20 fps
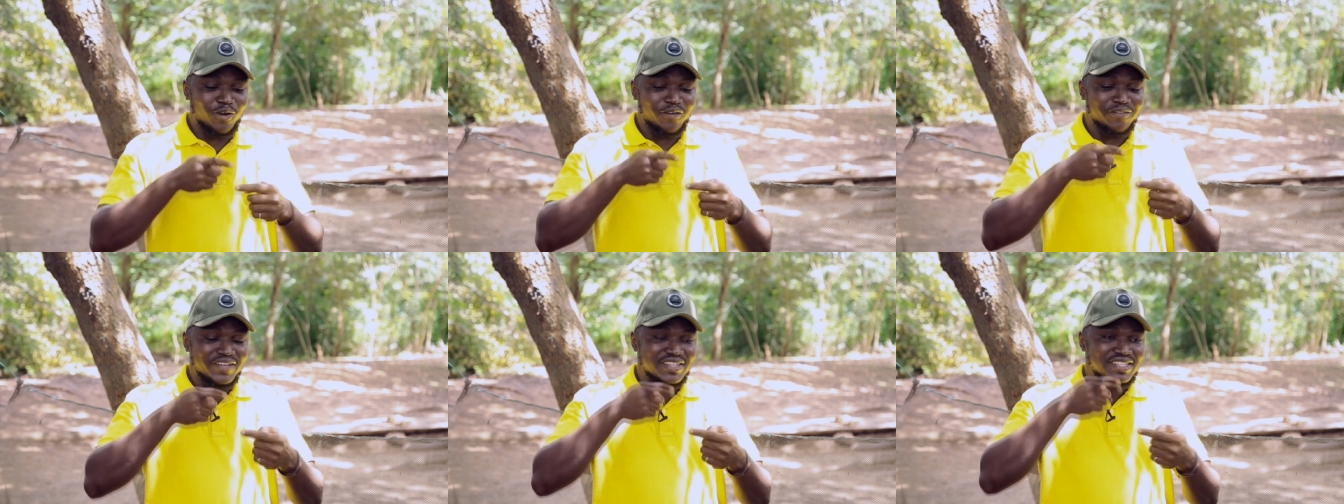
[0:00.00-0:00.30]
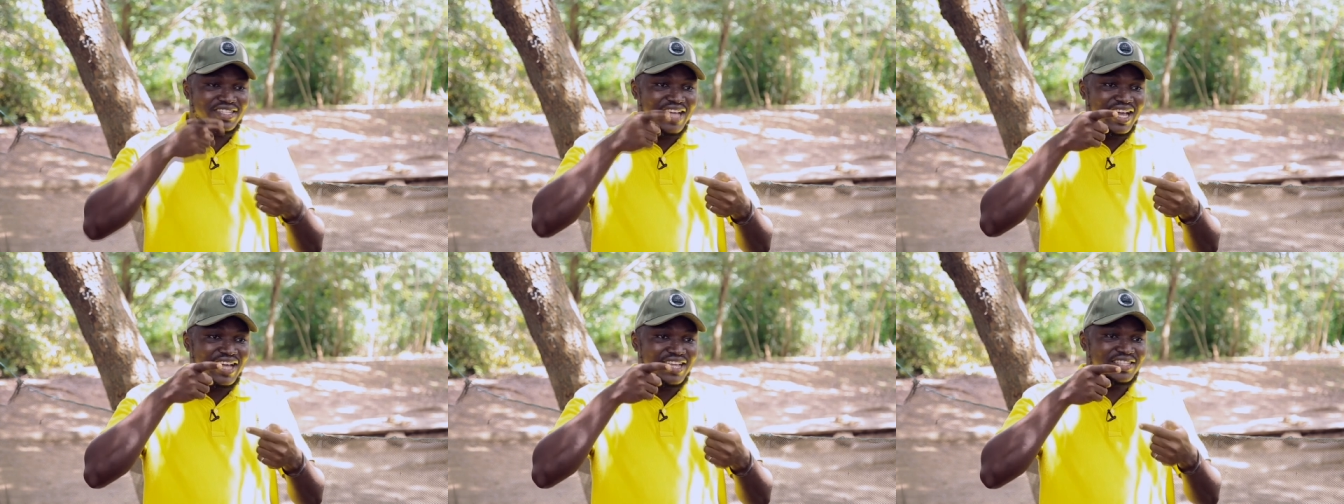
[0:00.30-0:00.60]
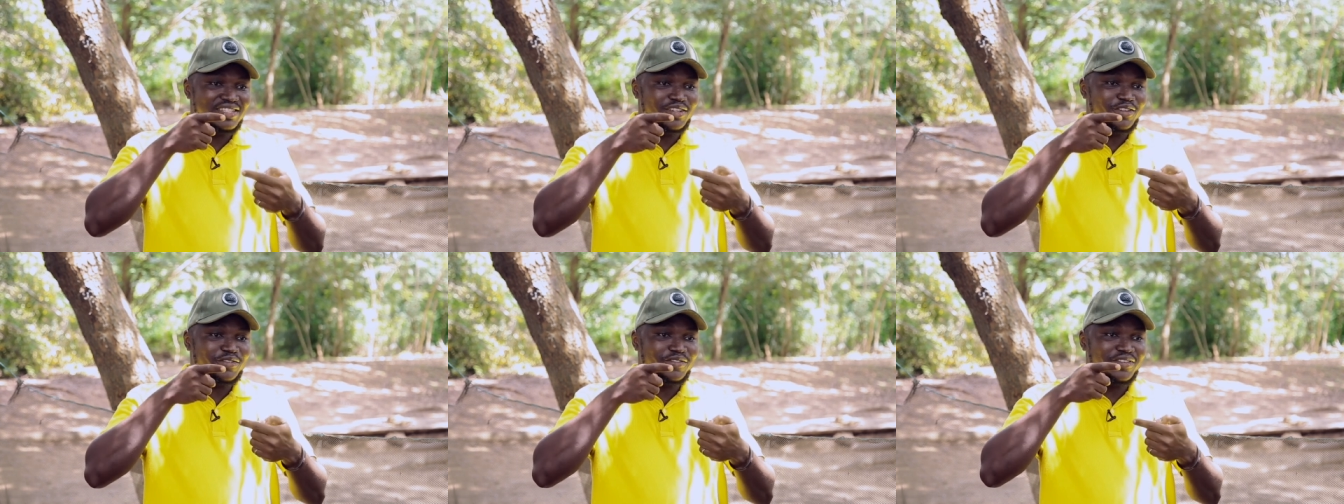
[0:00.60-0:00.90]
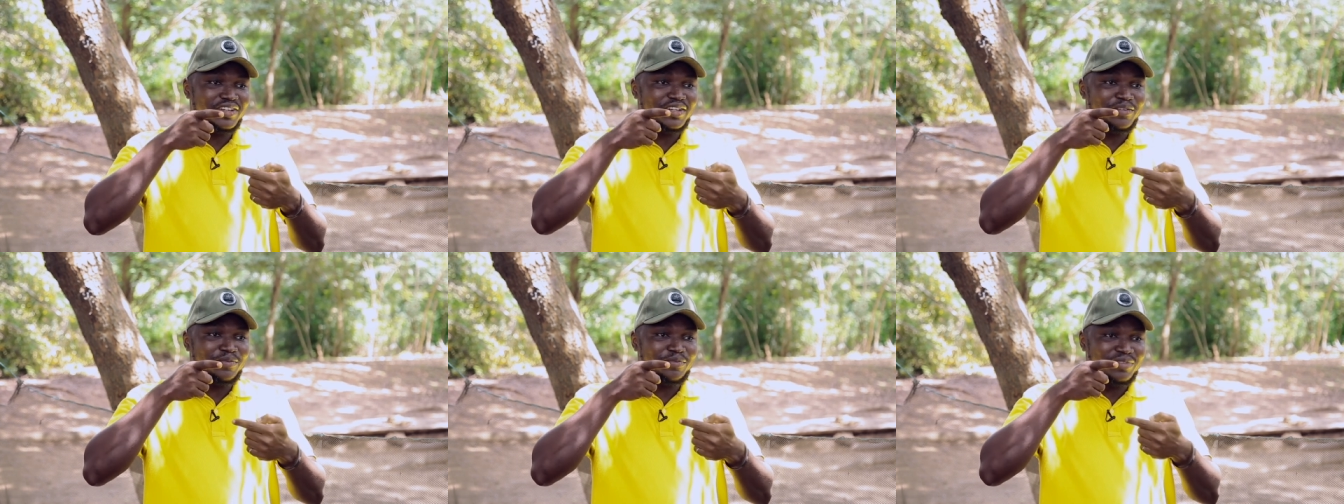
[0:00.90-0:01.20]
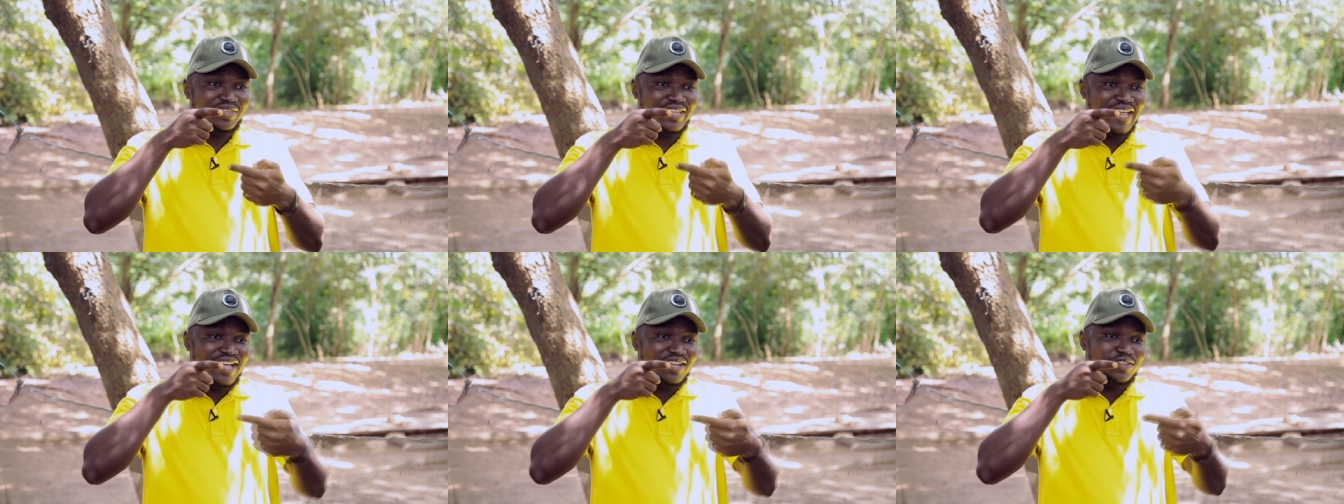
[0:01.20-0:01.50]
of, a size of uh,
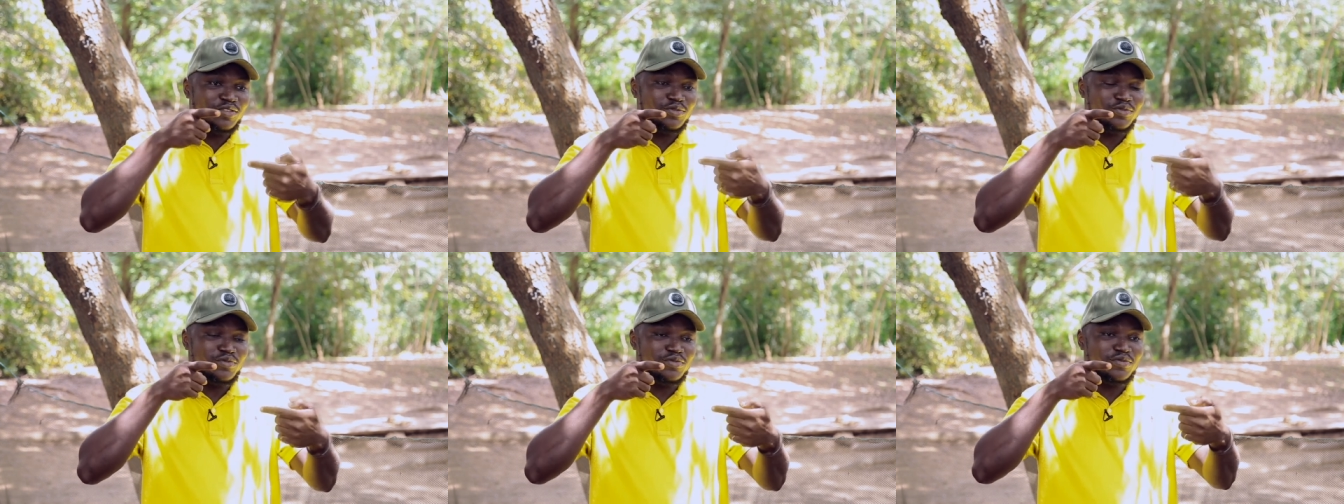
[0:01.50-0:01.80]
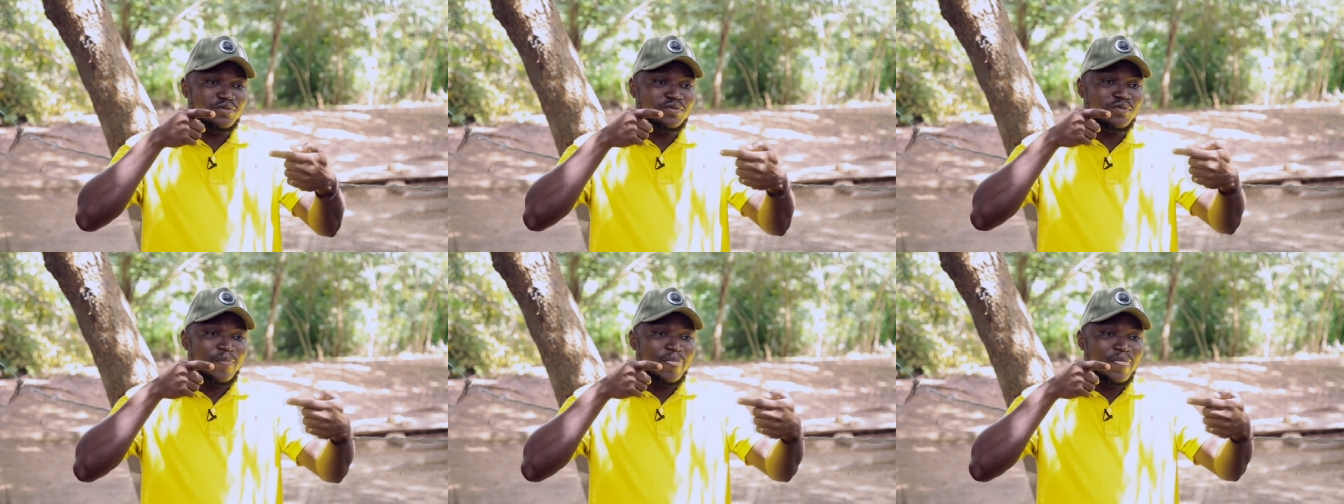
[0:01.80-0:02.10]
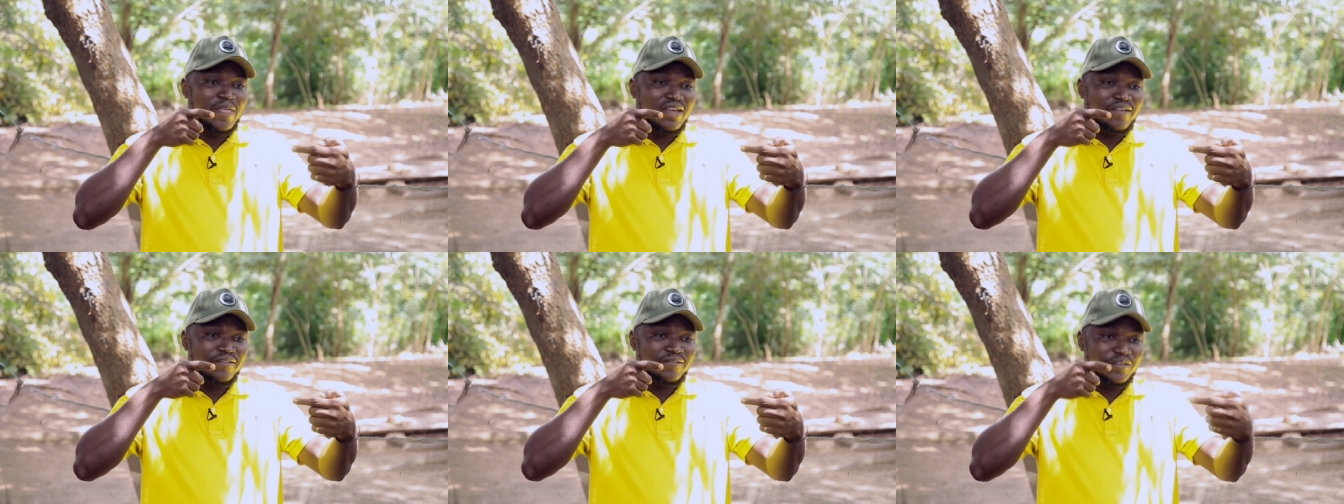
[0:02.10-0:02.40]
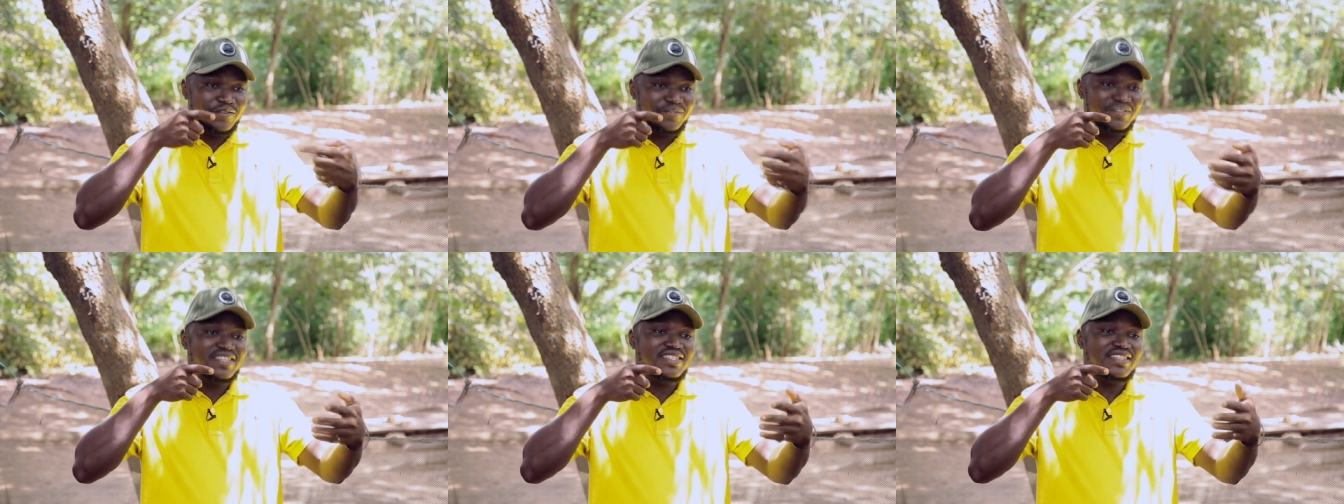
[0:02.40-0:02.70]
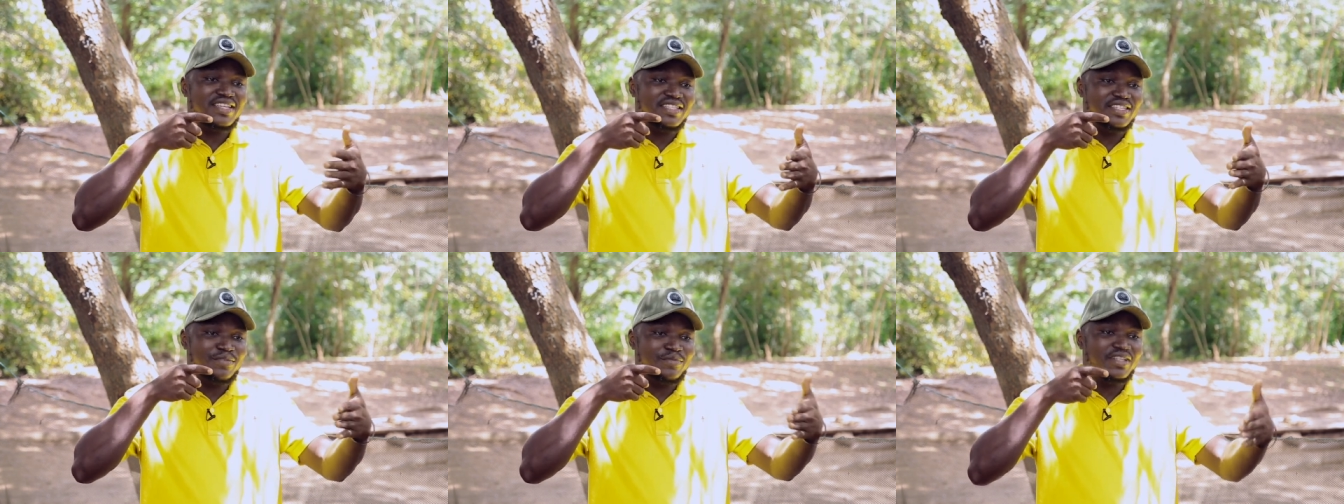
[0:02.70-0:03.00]
10 to 15
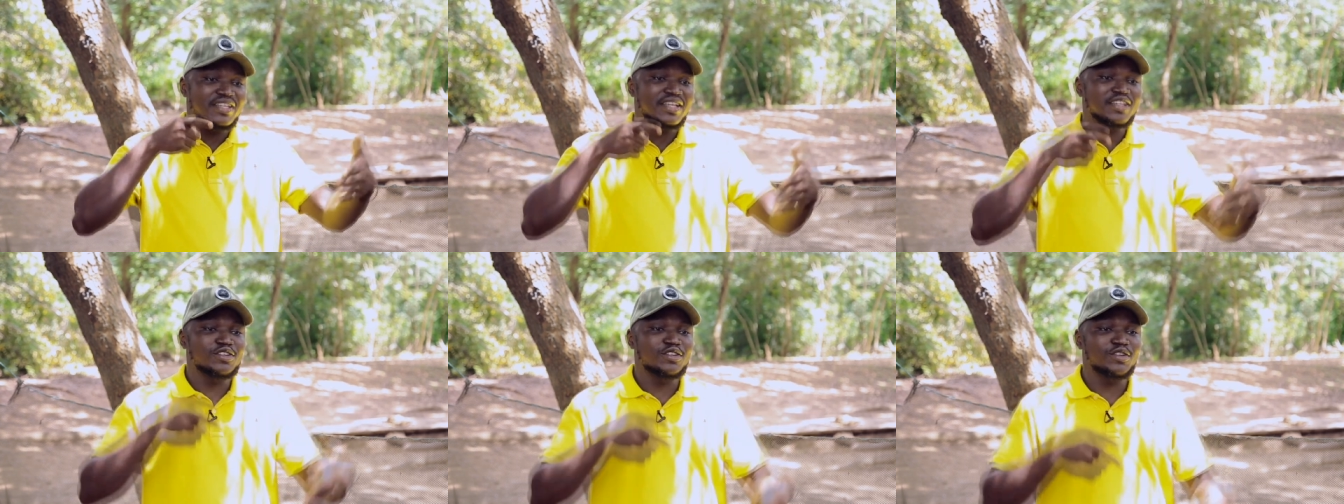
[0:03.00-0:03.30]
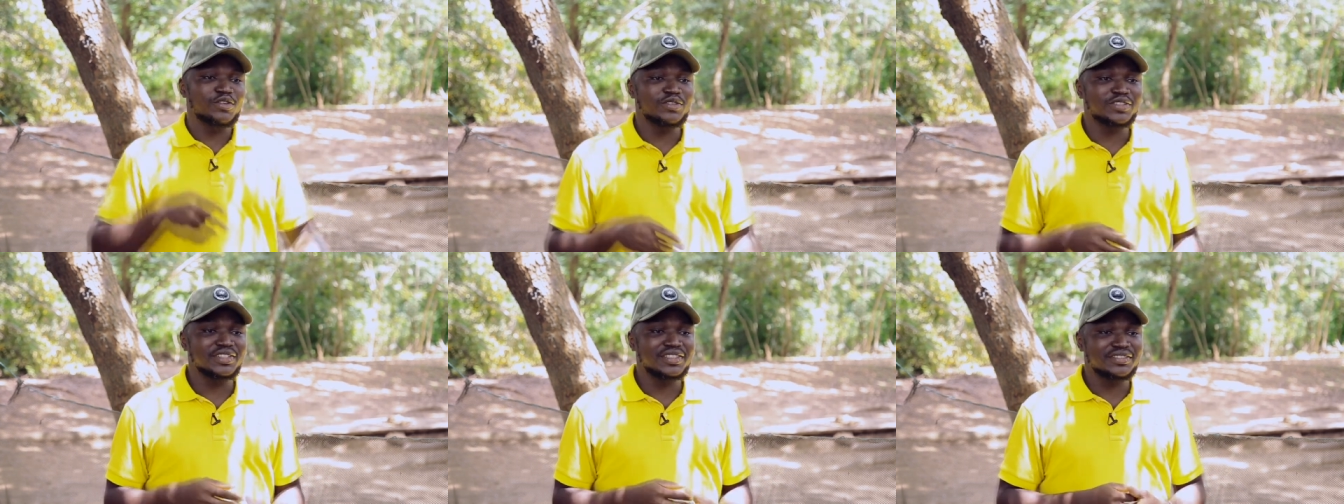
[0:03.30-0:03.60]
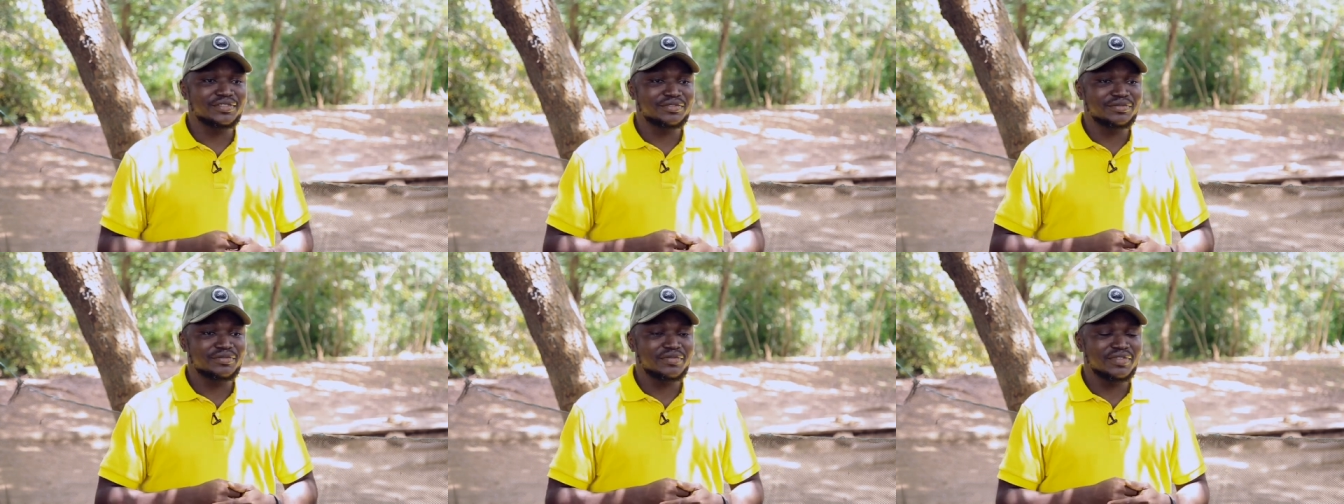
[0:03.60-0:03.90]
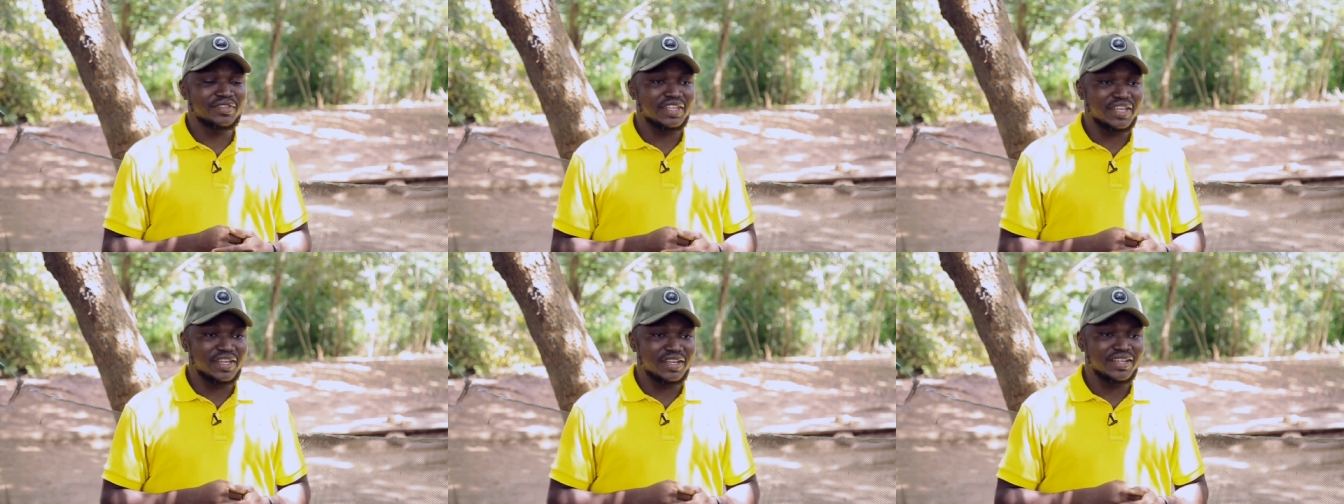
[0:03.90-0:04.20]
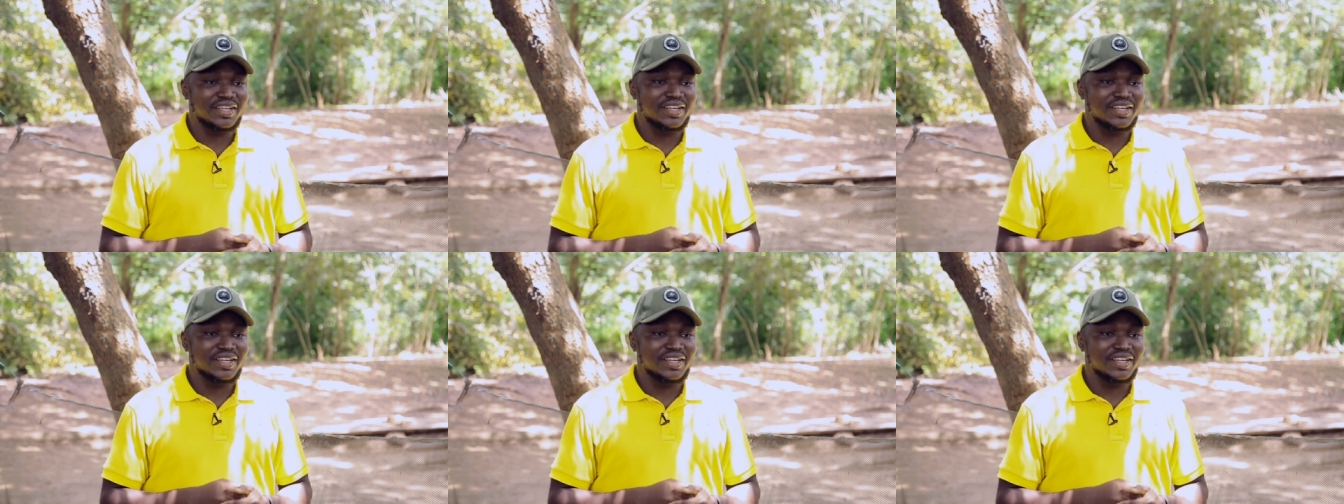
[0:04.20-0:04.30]
centimeters long. Mm. Yeah.